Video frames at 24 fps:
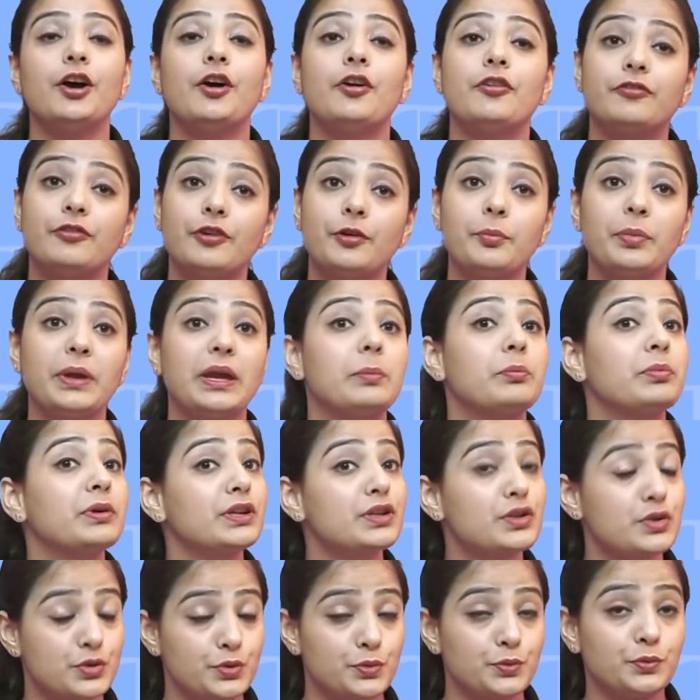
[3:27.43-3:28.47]
For paper
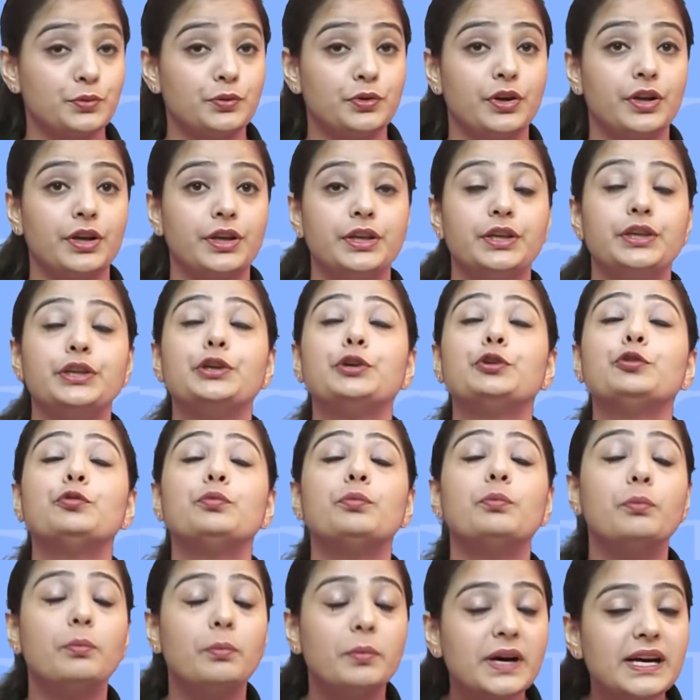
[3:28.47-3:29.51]
2, you
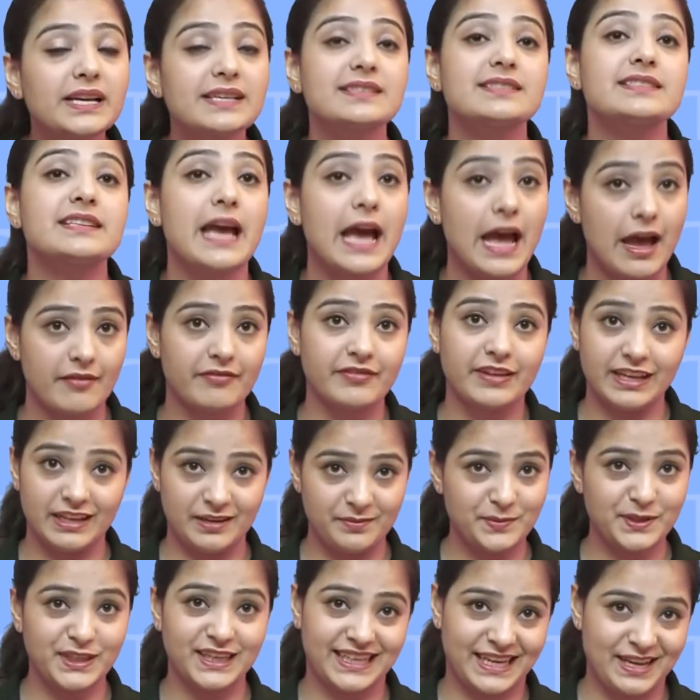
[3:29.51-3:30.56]
must have
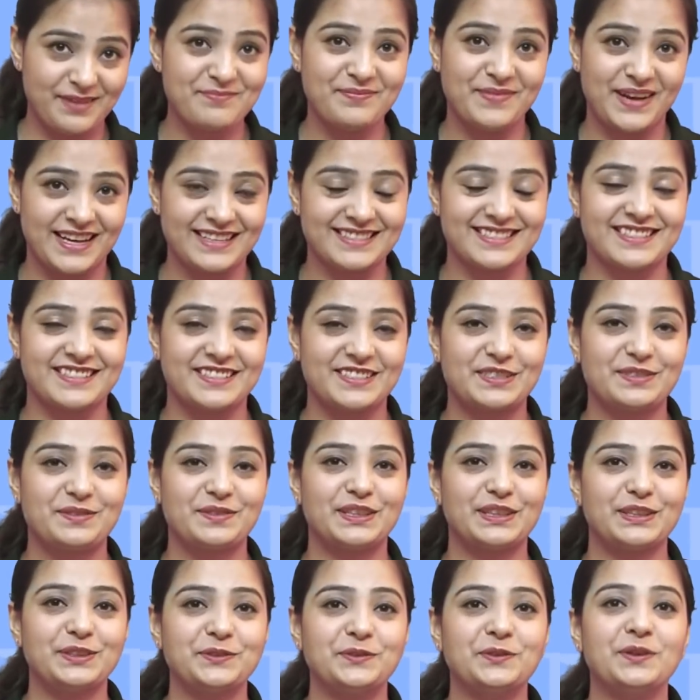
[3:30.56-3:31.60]
Gilbert M. Masters
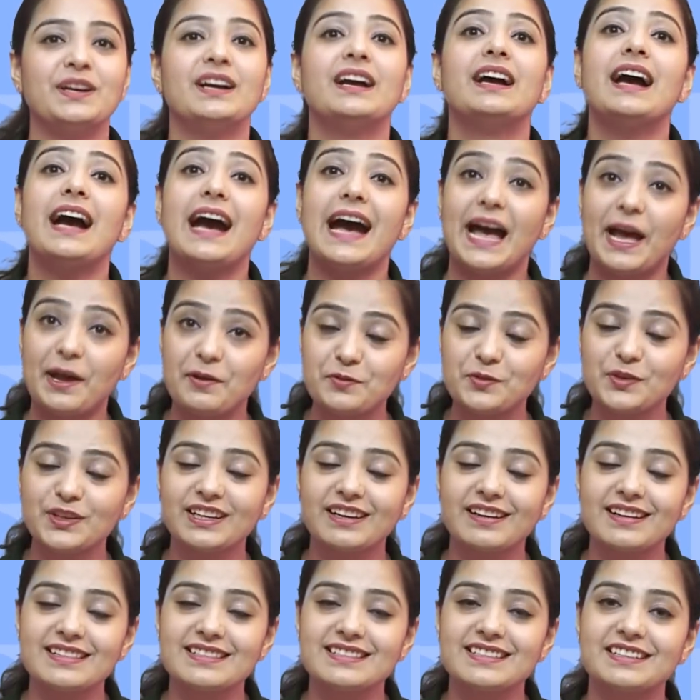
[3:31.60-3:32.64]
with you. I would
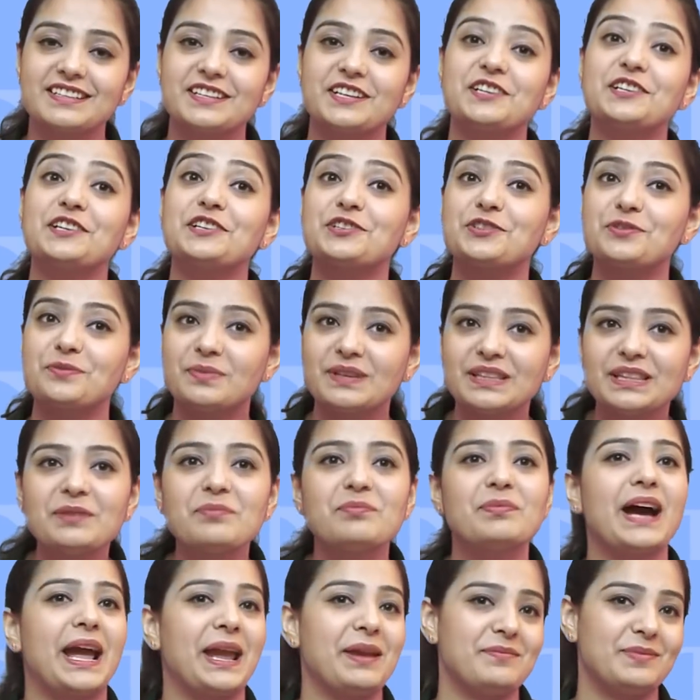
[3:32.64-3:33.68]
consider it to be the
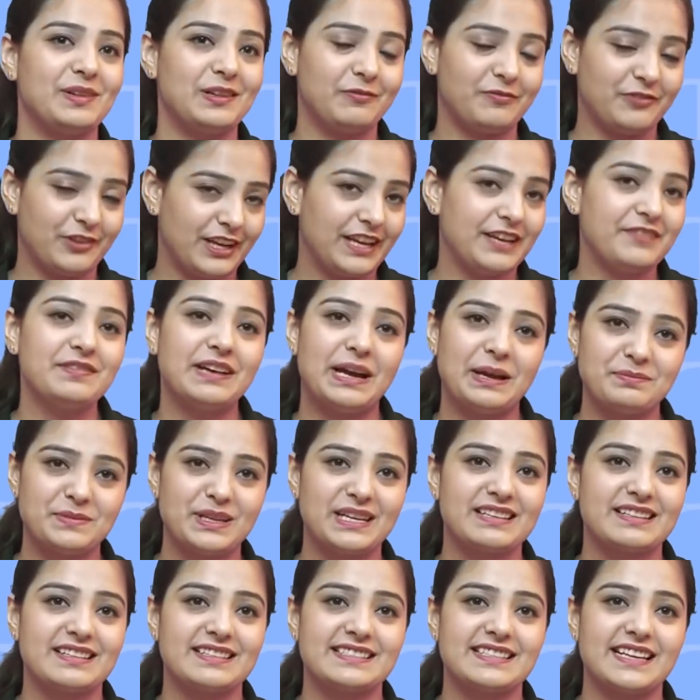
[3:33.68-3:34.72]
Bible for
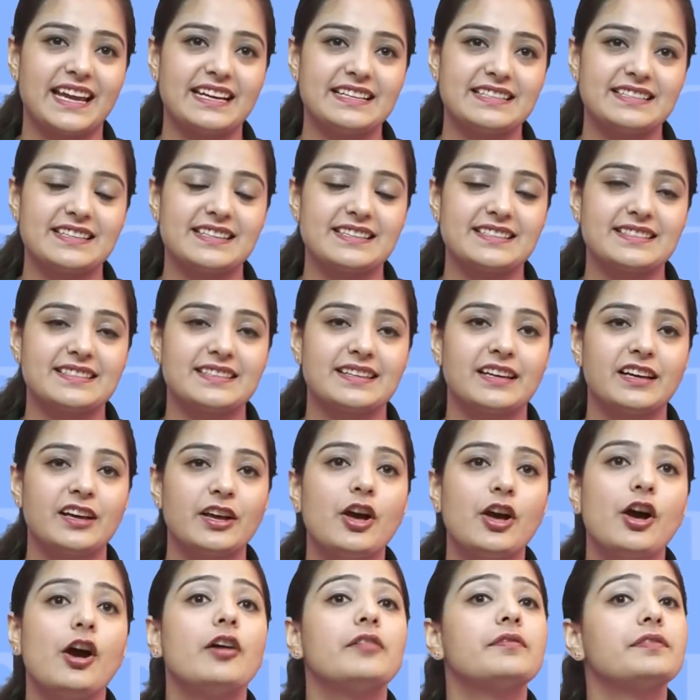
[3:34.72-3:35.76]
environmental sciences.
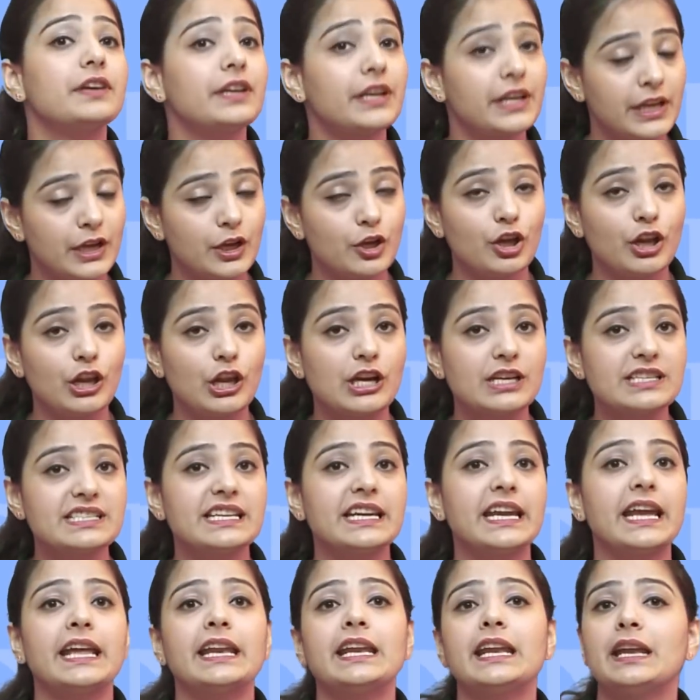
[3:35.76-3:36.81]
For ecology
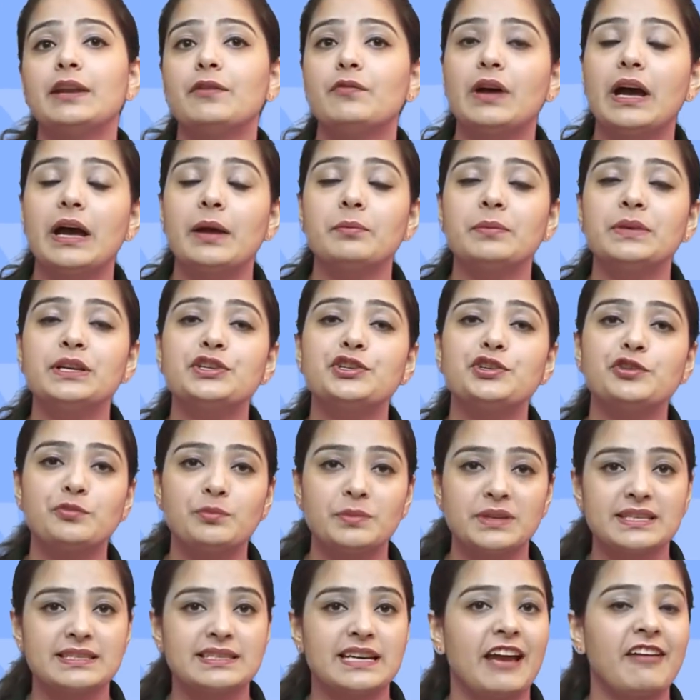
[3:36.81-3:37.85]
and environment, you
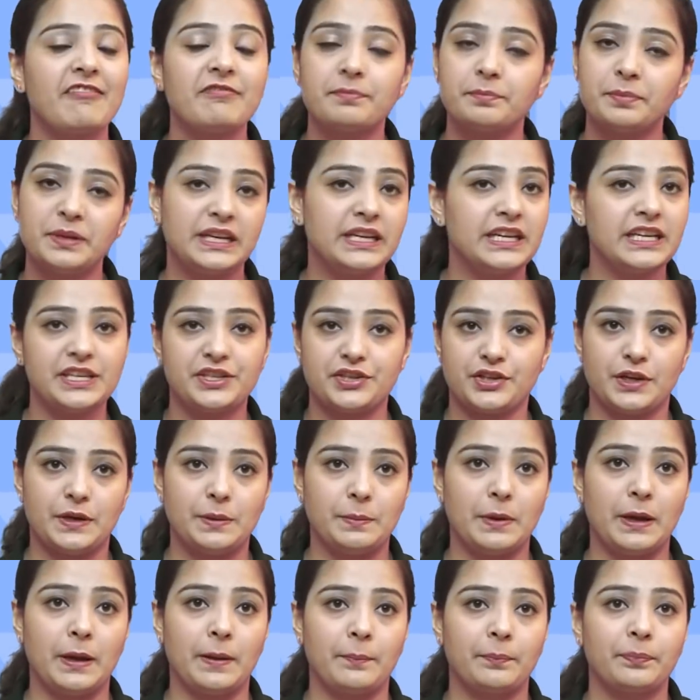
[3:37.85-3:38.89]
must have P.D.
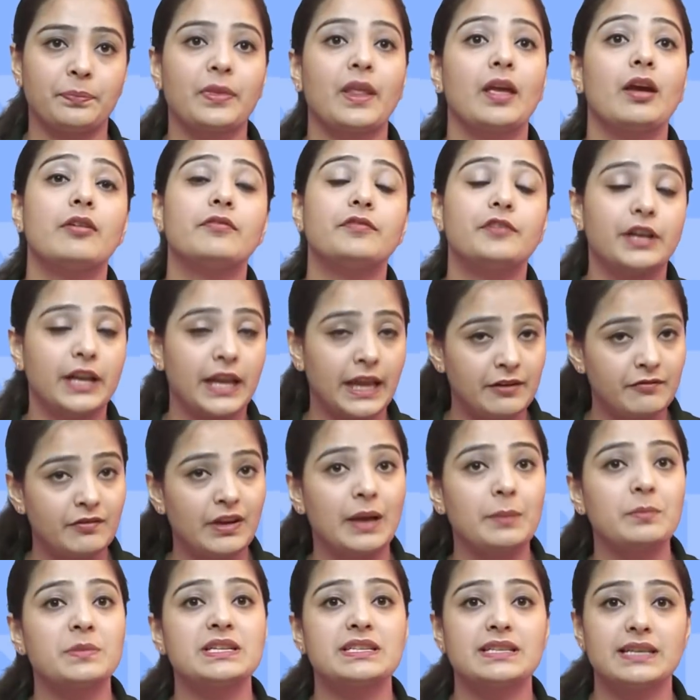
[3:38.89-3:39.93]
Sharma. For
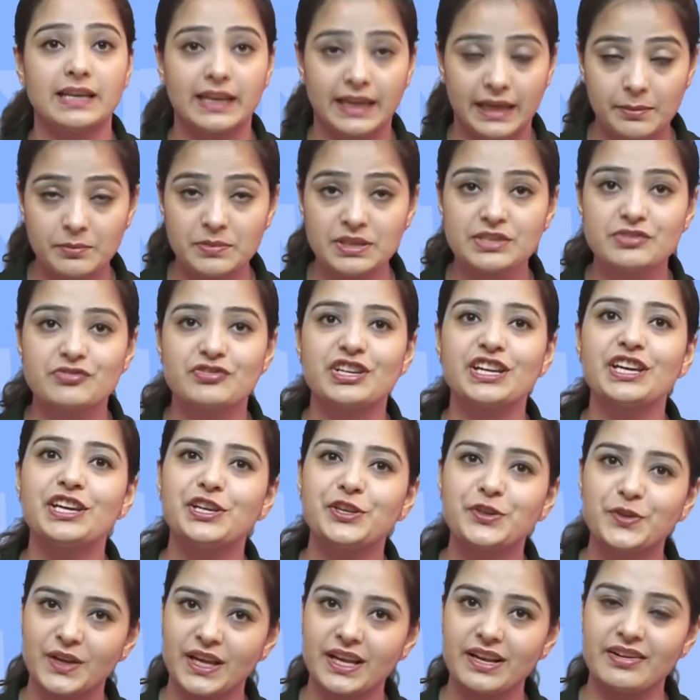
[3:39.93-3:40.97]
environmental chemistry,
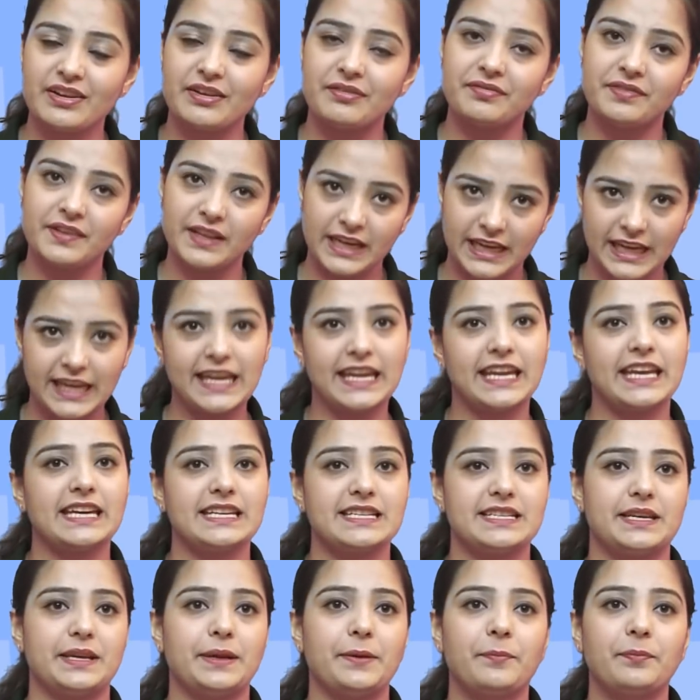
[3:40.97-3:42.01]
you can refer A.K.
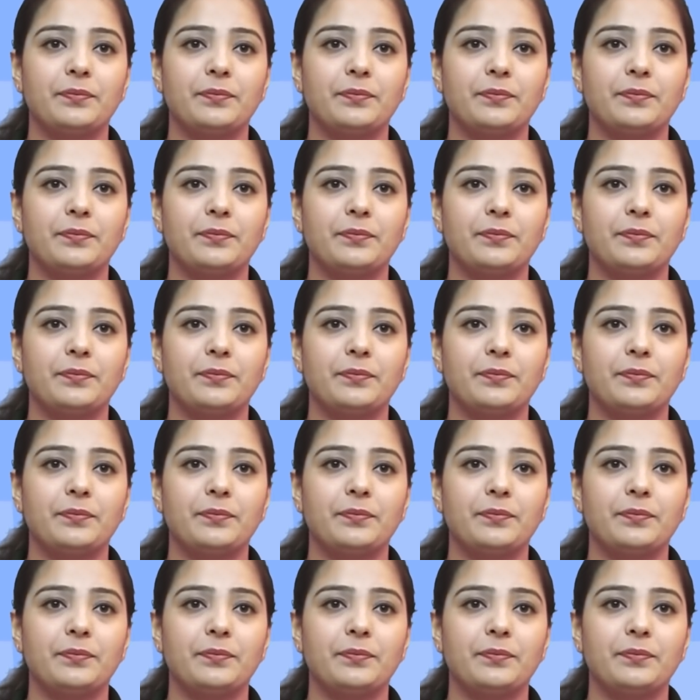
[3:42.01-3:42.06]
Day.